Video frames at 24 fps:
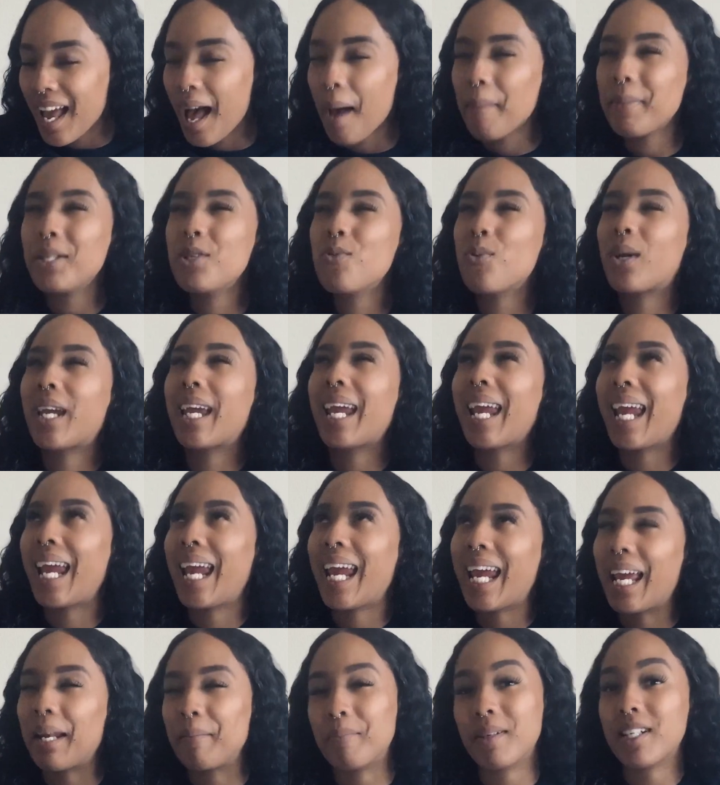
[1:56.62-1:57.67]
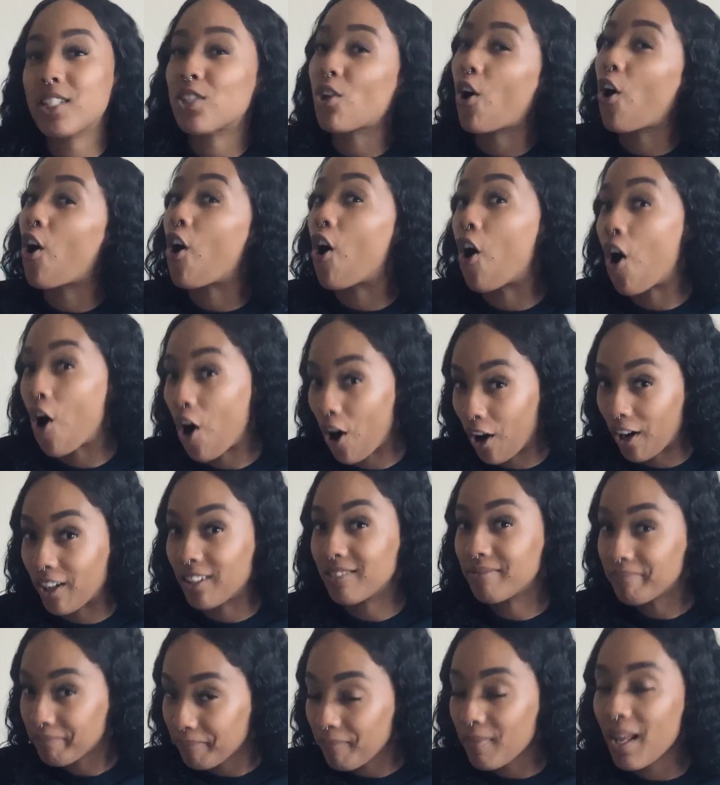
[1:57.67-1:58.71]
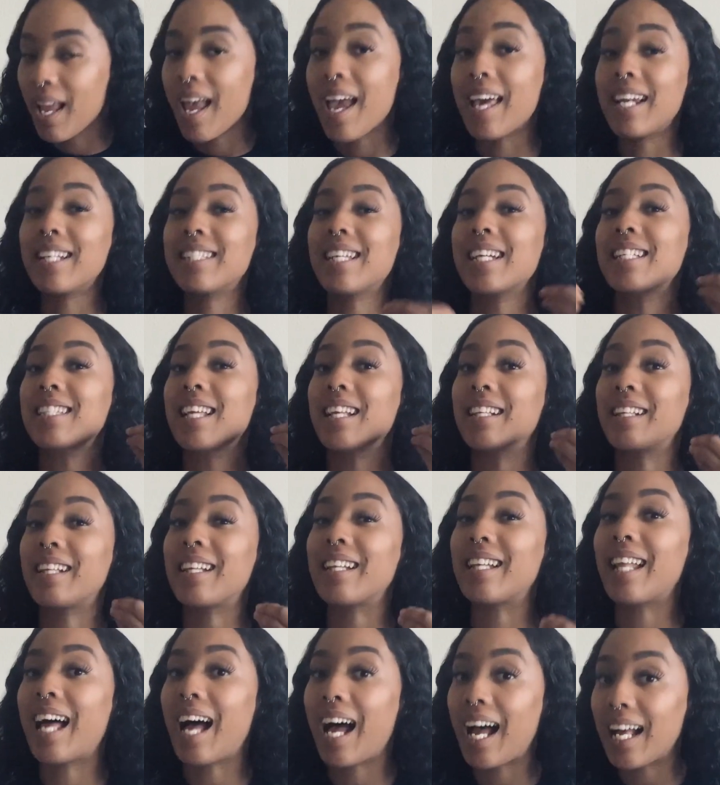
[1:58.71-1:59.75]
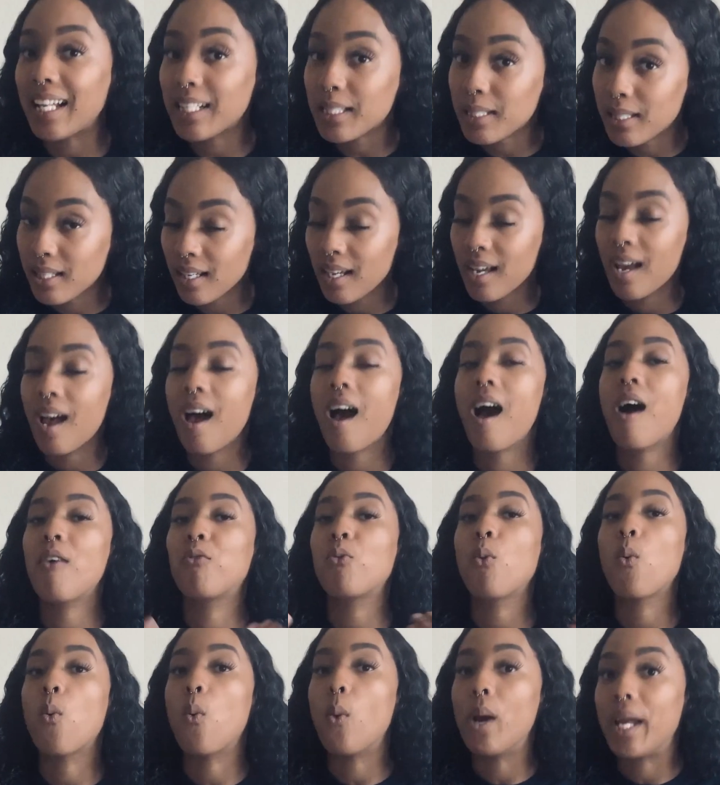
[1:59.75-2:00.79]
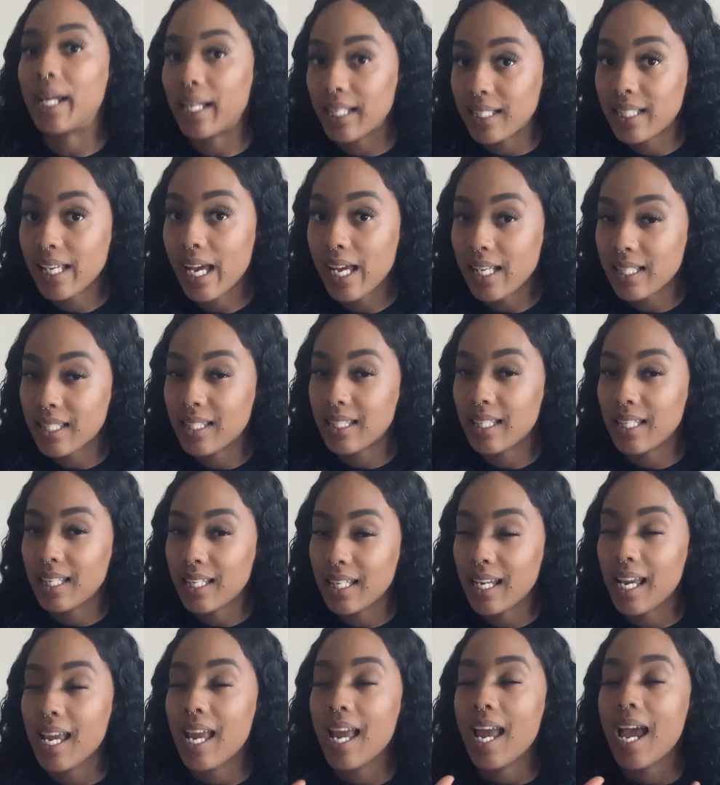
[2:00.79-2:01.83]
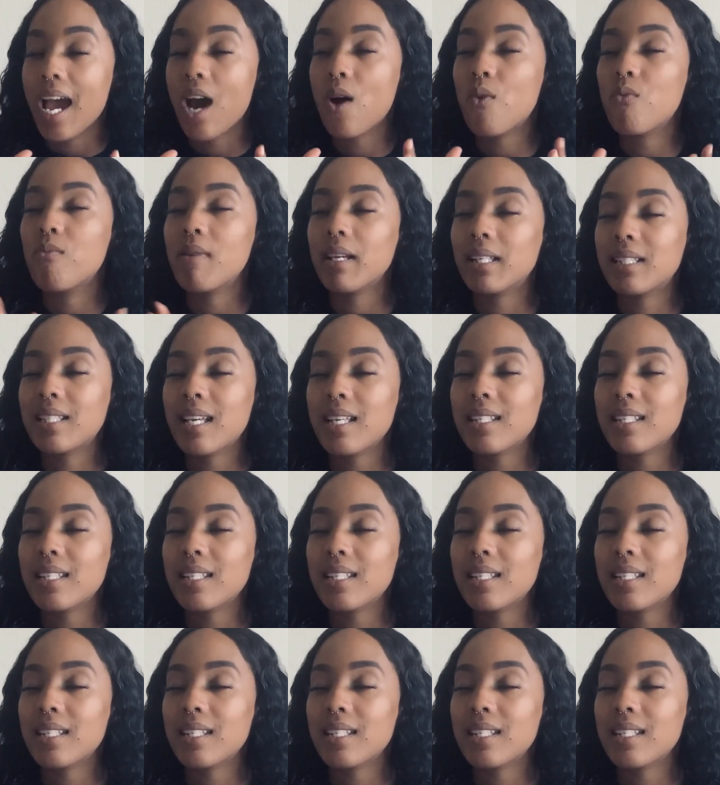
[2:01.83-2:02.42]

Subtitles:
I mean, you can, but it's hard, and it takes a lot of wick testing, and wick